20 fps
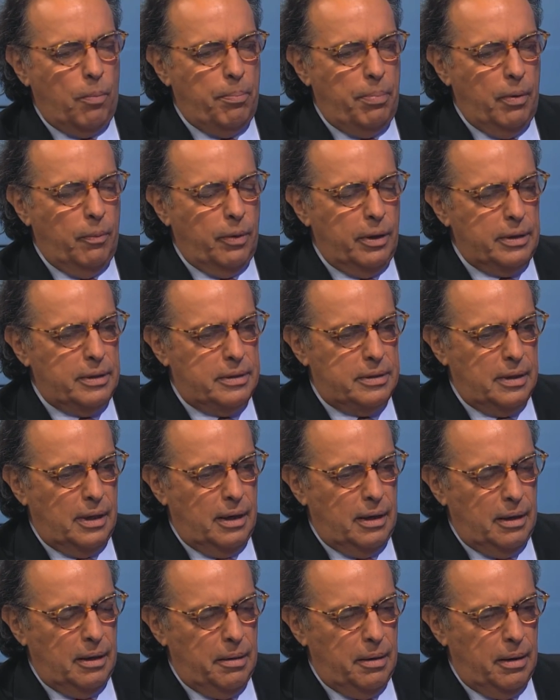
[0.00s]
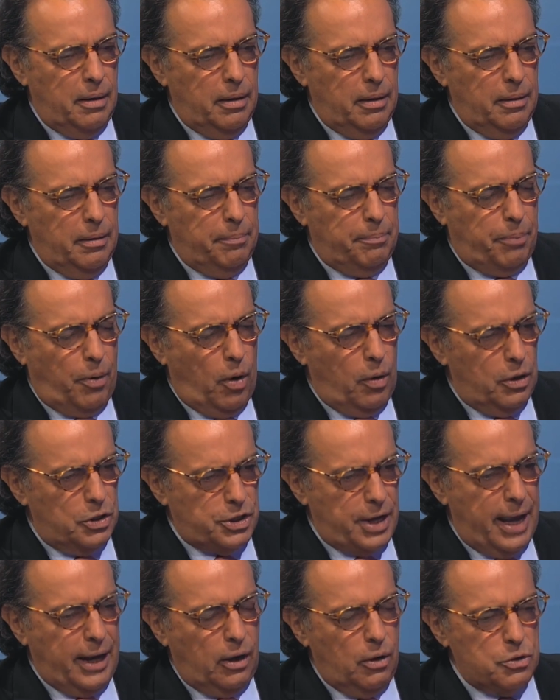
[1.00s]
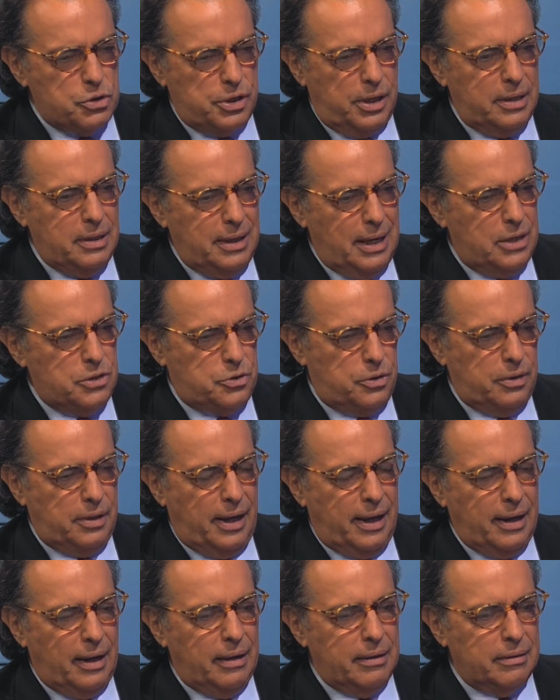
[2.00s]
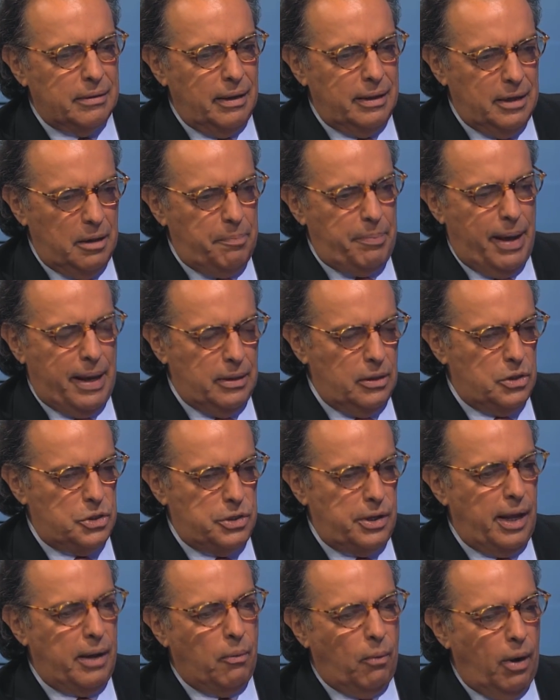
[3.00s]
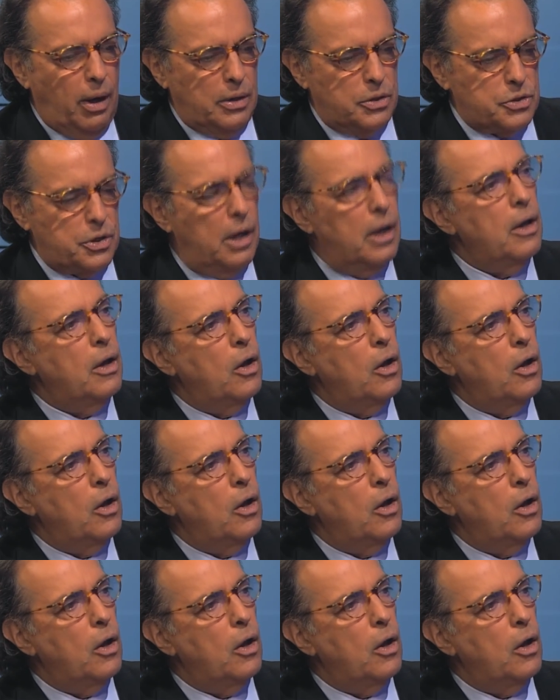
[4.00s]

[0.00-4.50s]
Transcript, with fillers: what uh, Poroshenko said yesterday on Independence Day was,